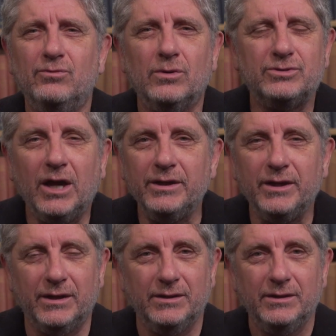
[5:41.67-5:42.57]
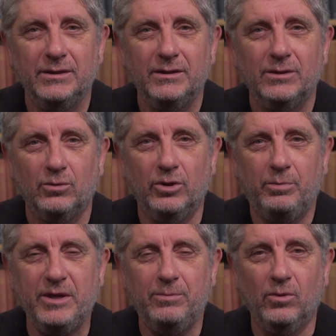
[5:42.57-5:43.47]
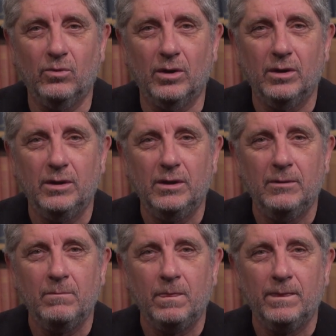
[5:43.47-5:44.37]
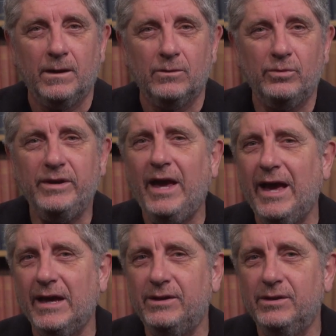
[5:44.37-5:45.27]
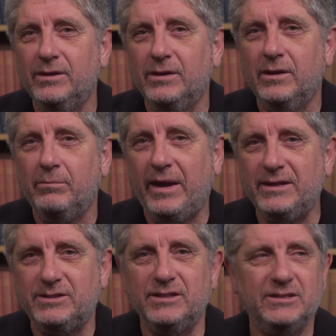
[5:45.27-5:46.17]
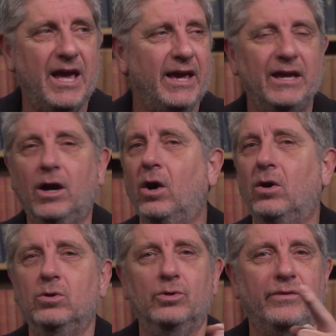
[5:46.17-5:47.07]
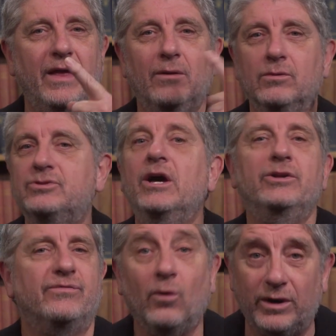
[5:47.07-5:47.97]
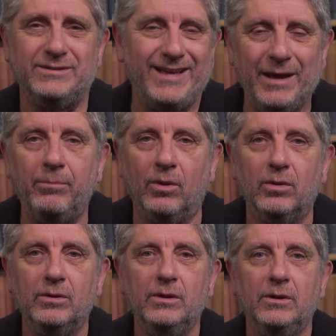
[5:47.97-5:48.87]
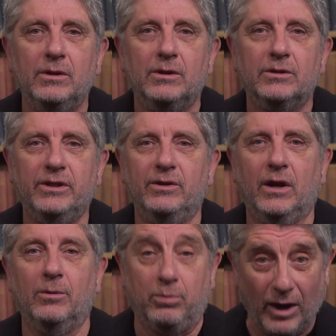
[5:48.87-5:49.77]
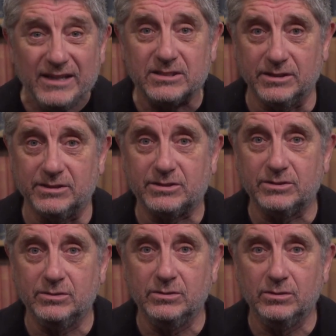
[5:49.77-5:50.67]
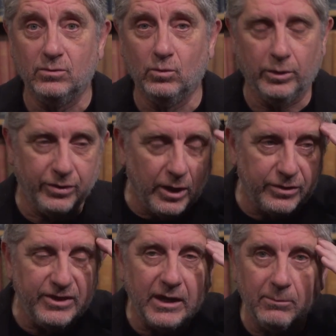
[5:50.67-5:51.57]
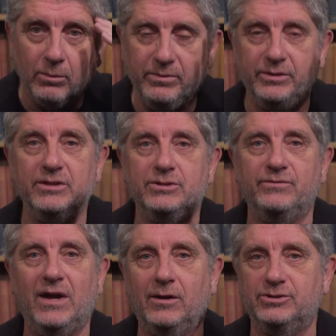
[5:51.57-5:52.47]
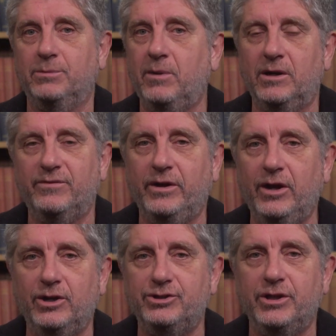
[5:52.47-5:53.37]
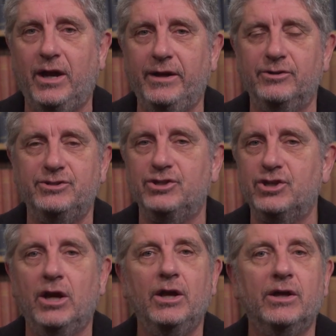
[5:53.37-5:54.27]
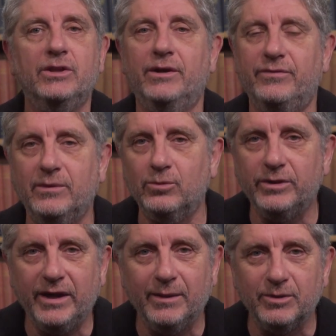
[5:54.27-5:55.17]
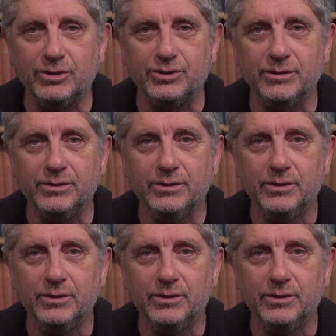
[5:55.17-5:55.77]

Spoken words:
the rotunda where the people were. We had paintings hanging all over that rotunda, for example, that are priceless, worth unthinkable millions of dollars, a part of our heritage. None of them were damaged.